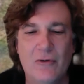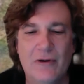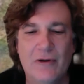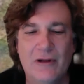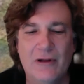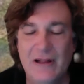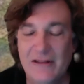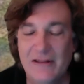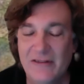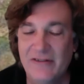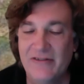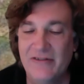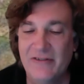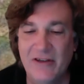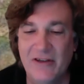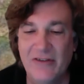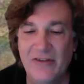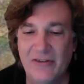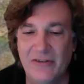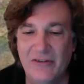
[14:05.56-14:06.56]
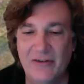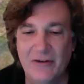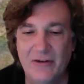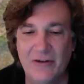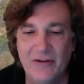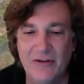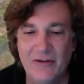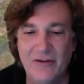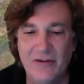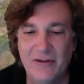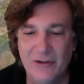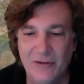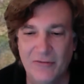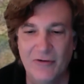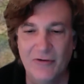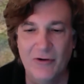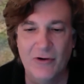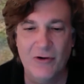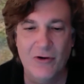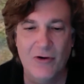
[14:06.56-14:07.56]
it's just
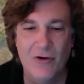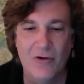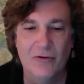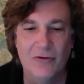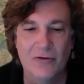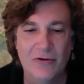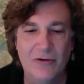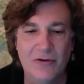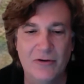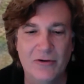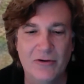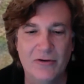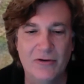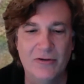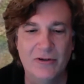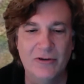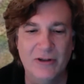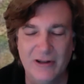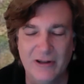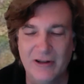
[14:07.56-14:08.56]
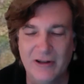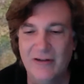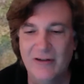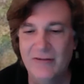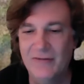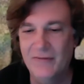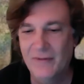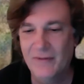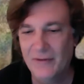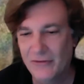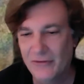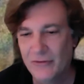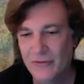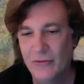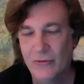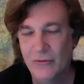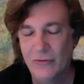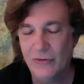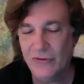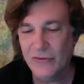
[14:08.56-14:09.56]
difficult to give
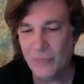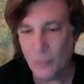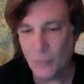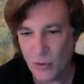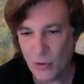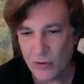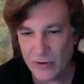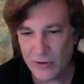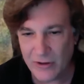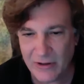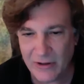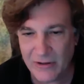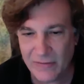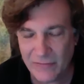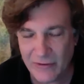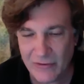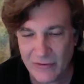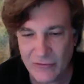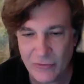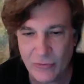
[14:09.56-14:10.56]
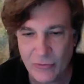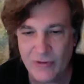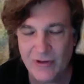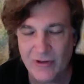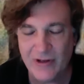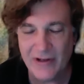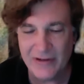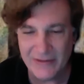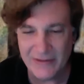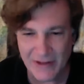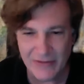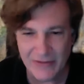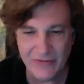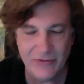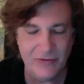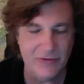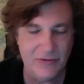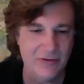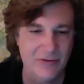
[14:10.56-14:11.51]
students more individual attention.